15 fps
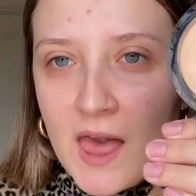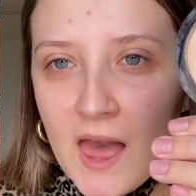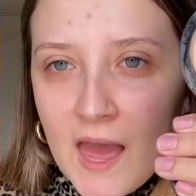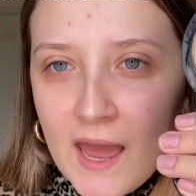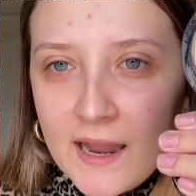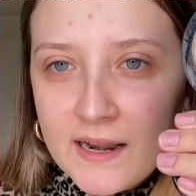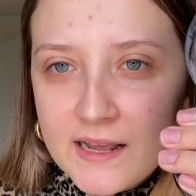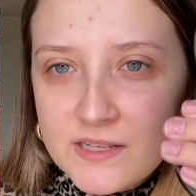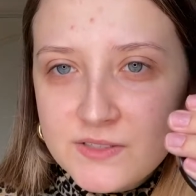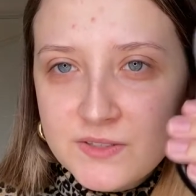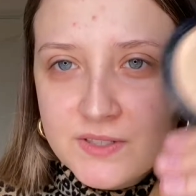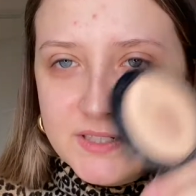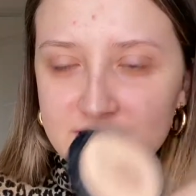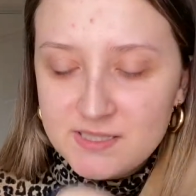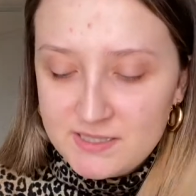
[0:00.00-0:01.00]
and as you
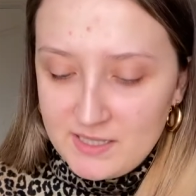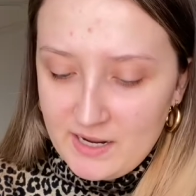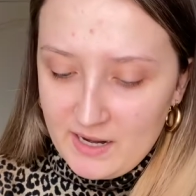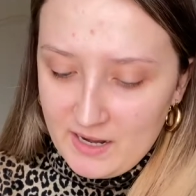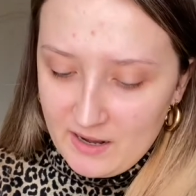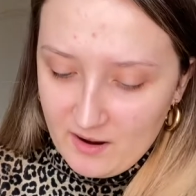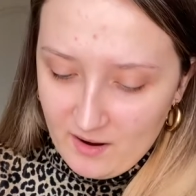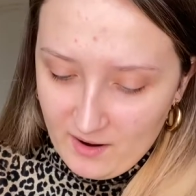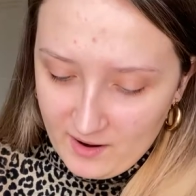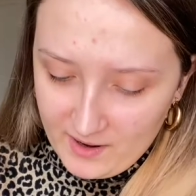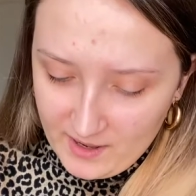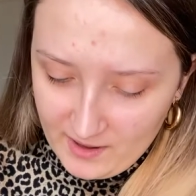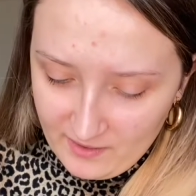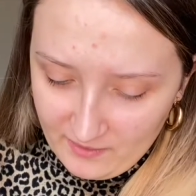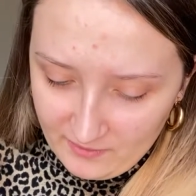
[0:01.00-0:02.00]
can see I
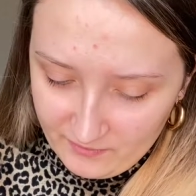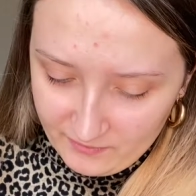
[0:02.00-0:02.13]
have